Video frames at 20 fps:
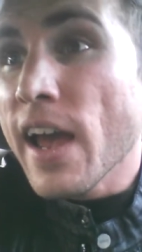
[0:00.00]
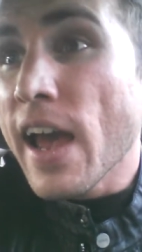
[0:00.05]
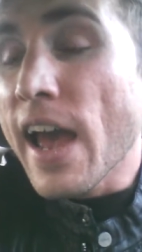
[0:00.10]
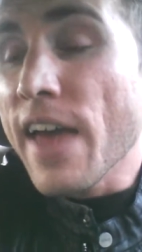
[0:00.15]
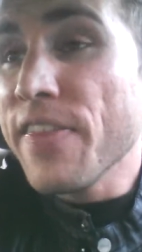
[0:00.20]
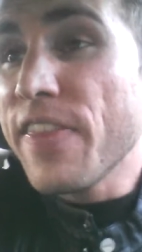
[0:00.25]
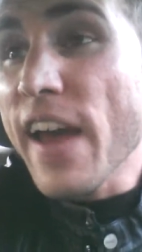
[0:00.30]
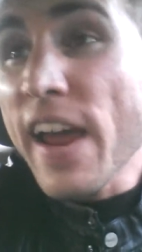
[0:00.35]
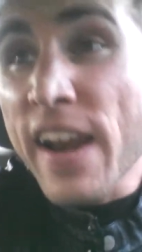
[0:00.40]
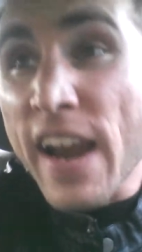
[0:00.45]

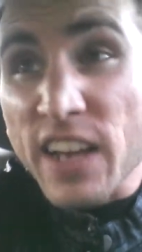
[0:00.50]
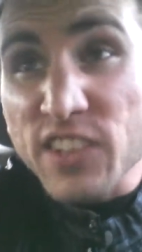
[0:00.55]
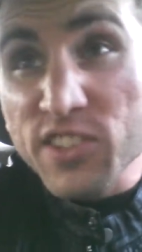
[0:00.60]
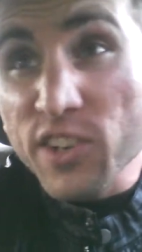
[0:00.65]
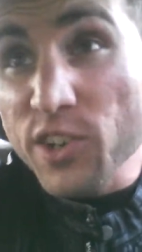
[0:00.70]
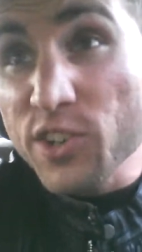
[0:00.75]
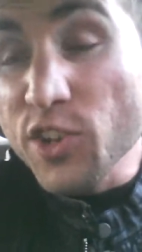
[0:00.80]
And then as they're